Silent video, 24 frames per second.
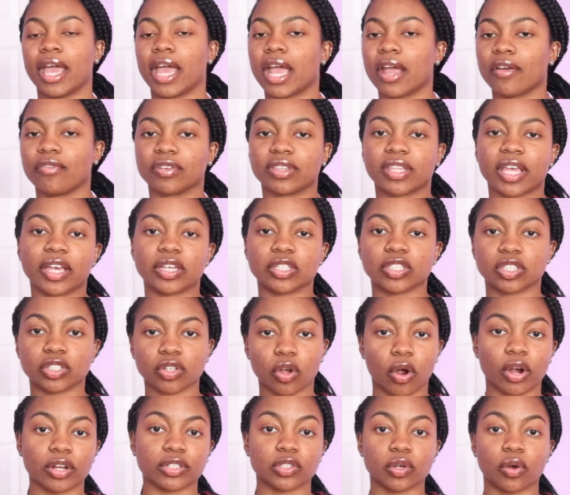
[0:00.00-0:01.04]
Everything
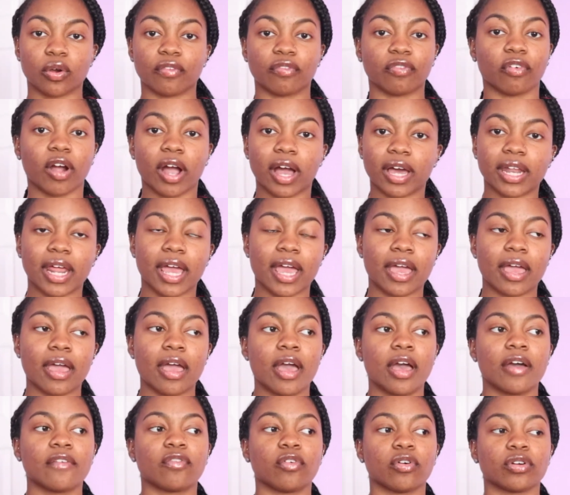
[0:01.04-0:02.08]
starts on Friday
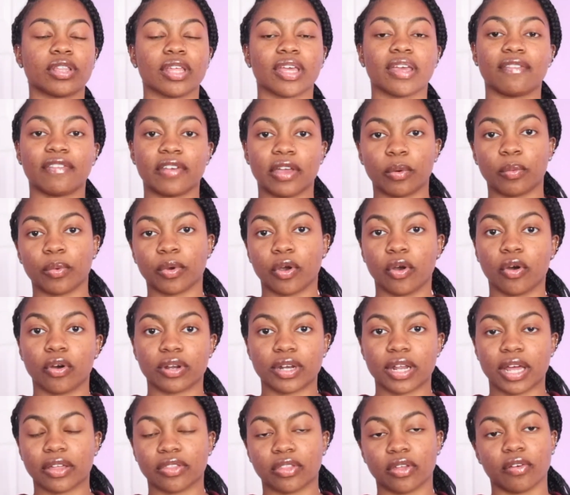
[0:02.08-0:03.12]
for the event we're going
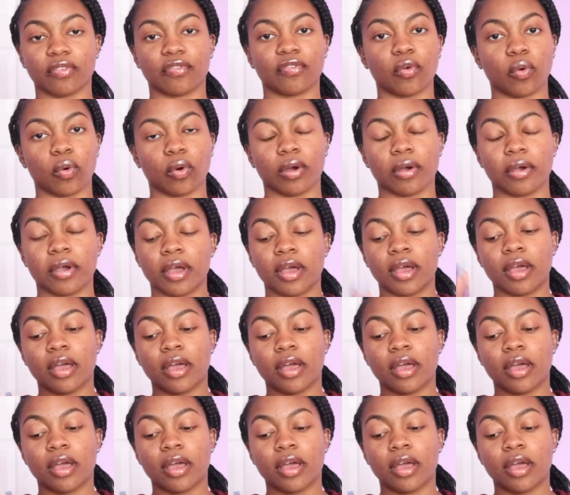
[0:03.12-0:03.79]
down there for.